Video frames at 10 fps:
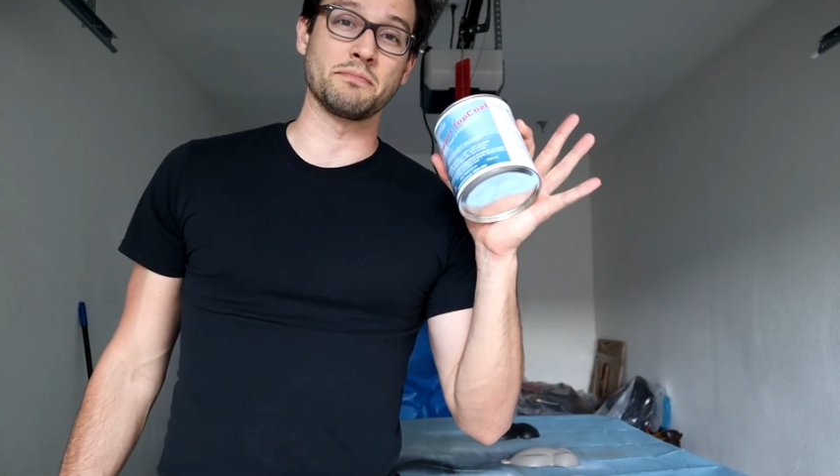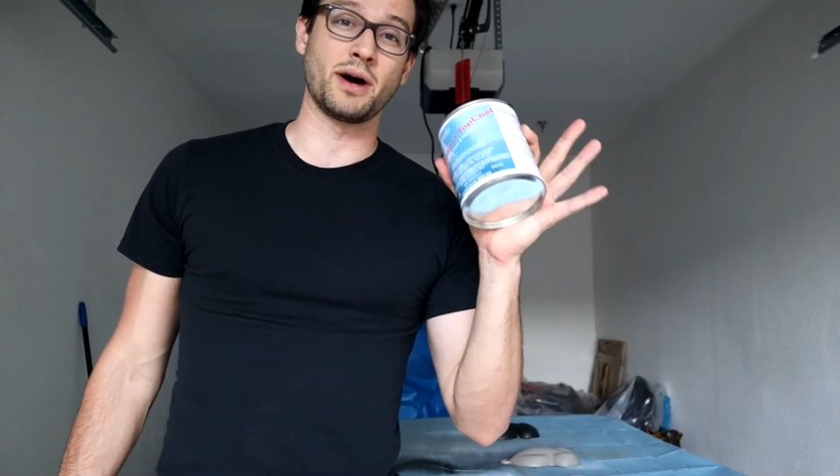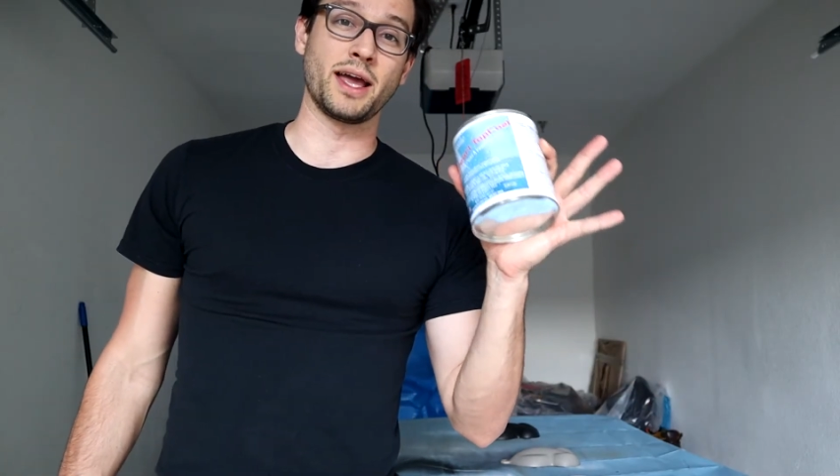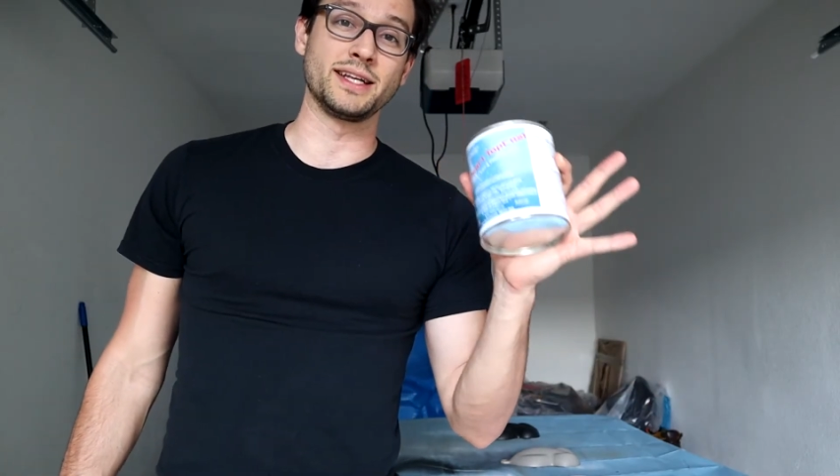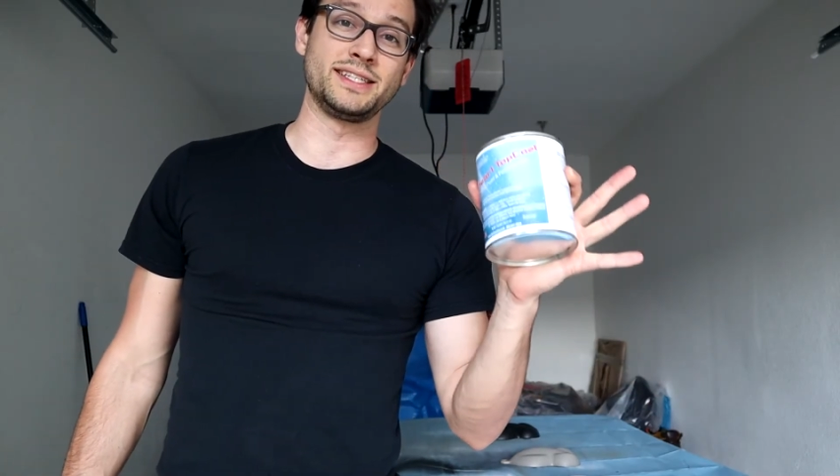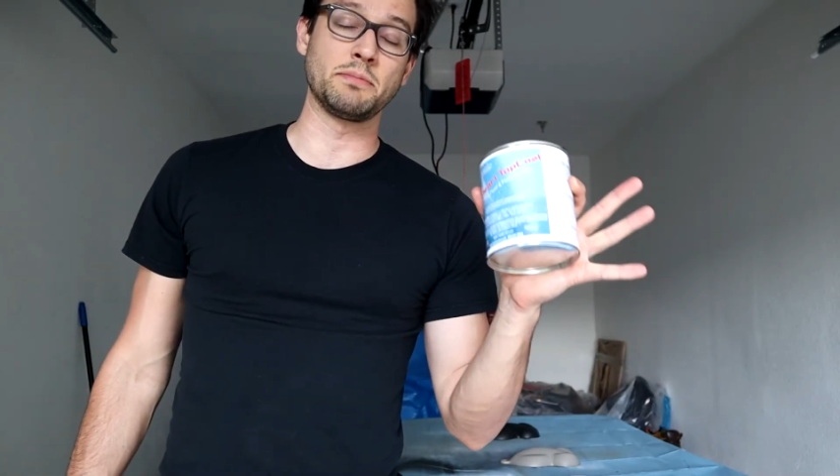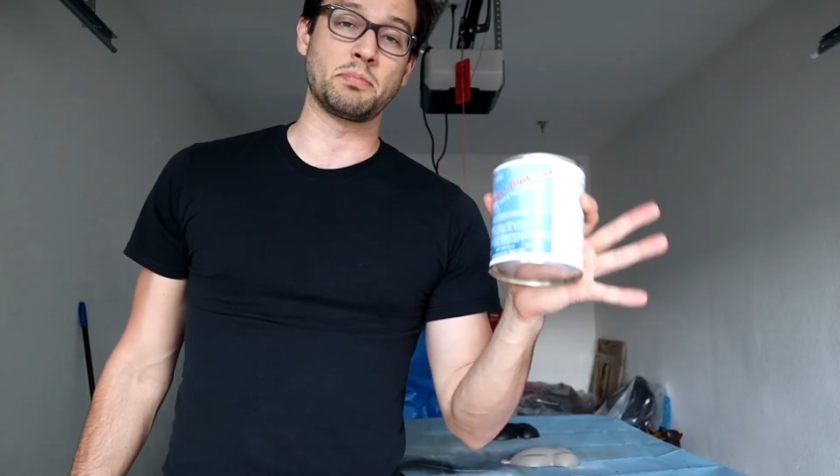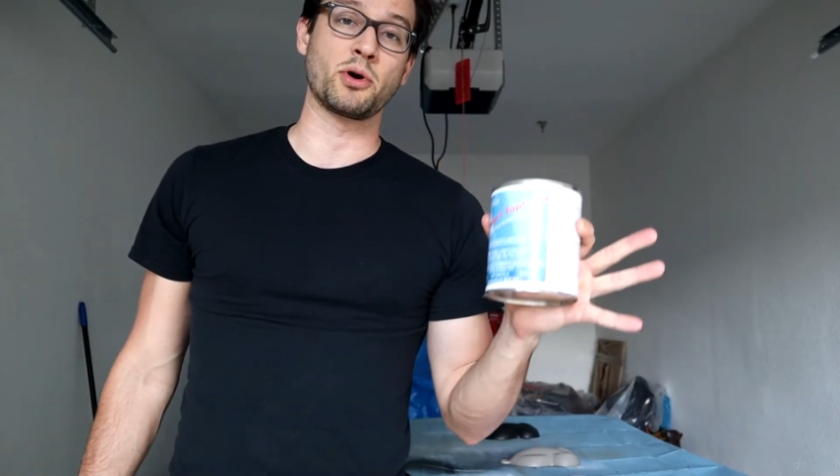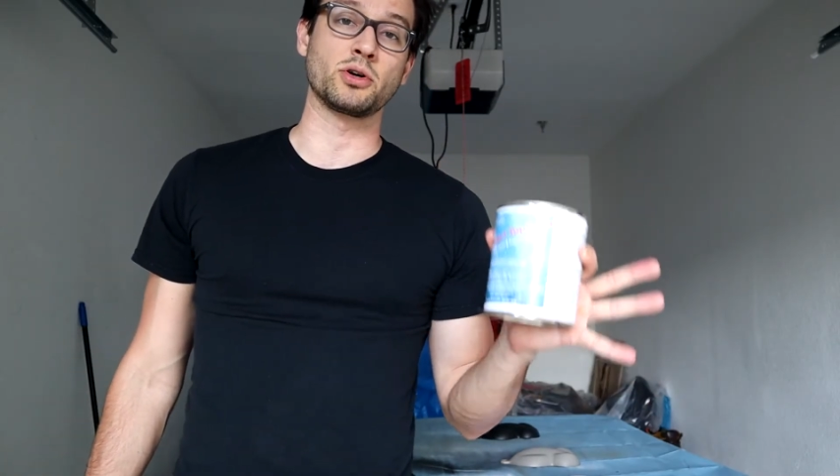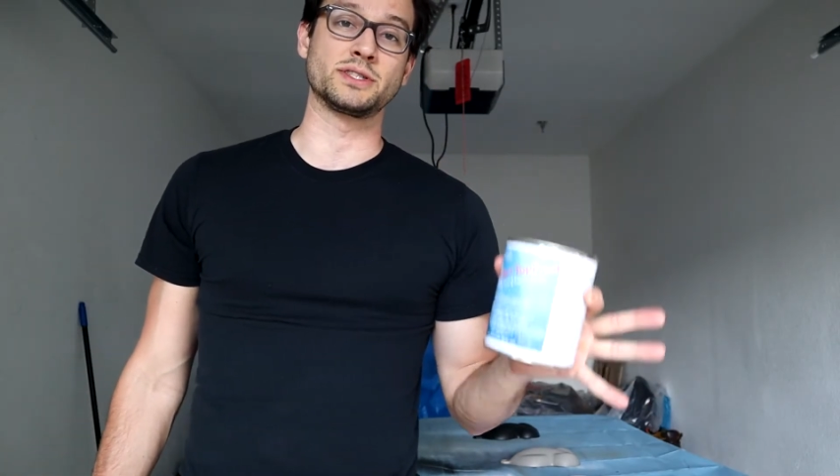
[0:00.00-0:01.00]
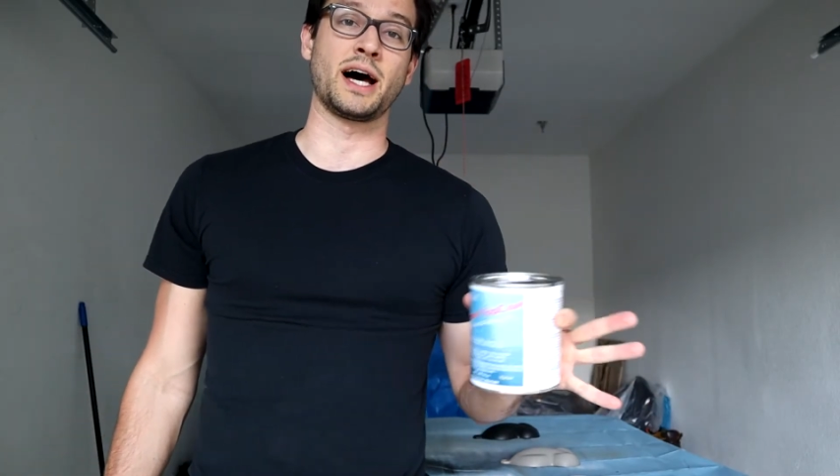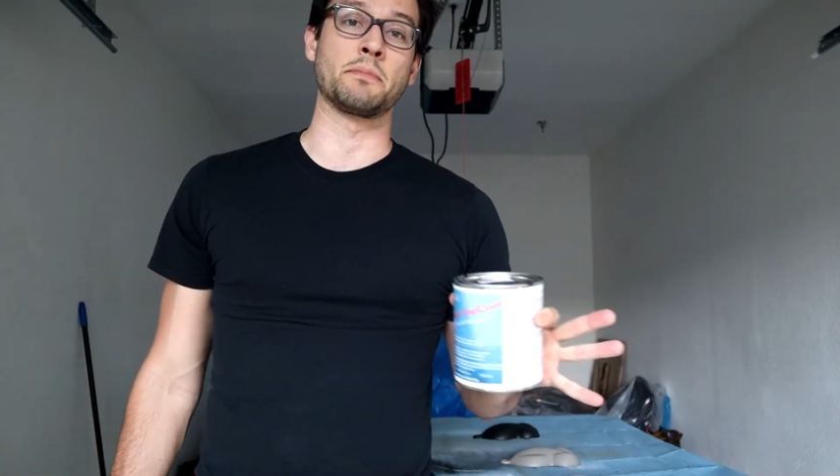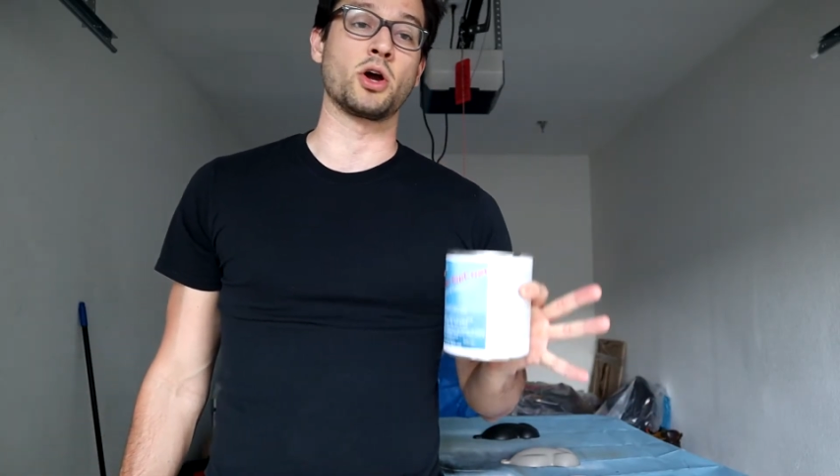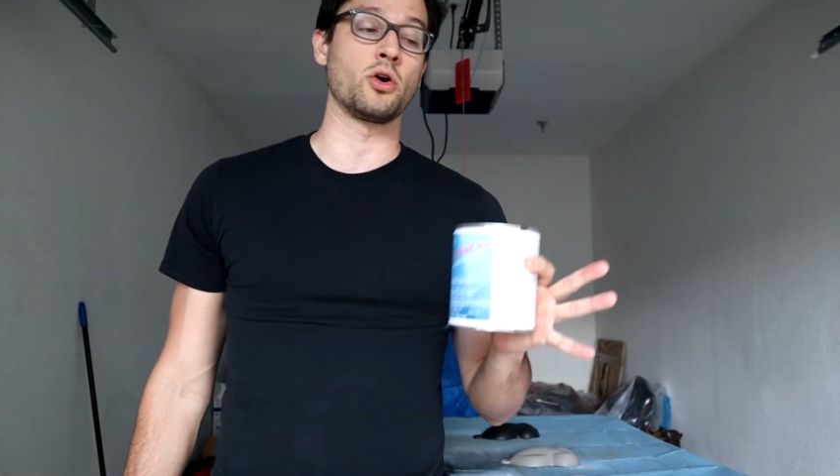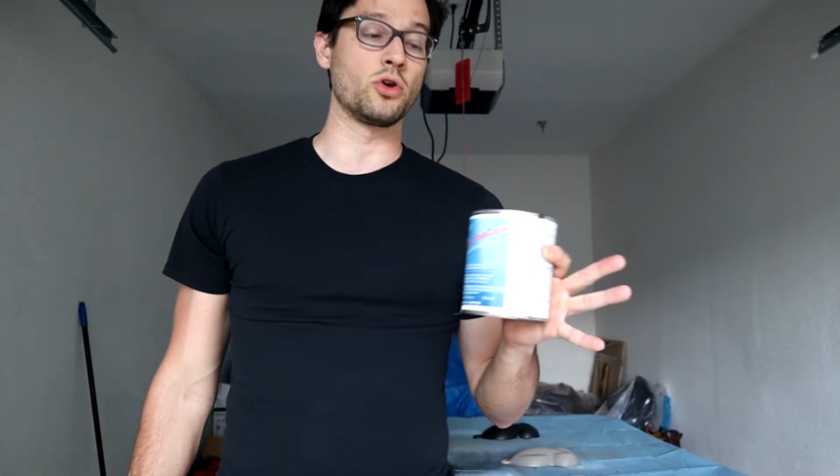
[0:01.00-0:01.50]
my Dip Pearl
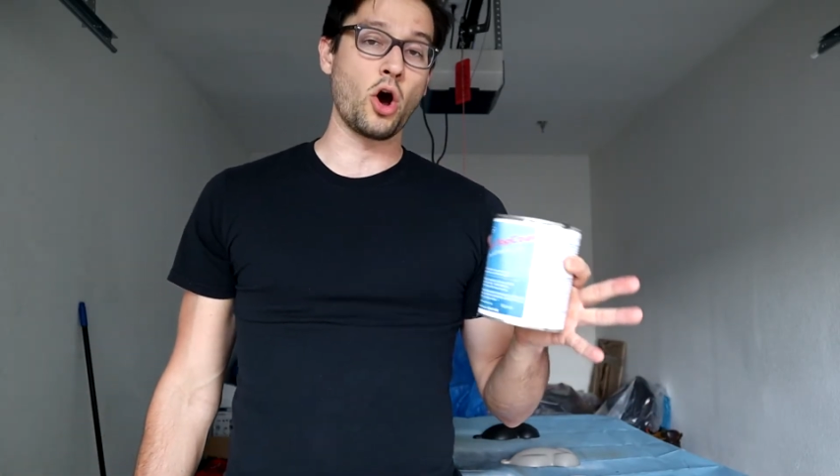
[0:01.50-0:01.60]
top coat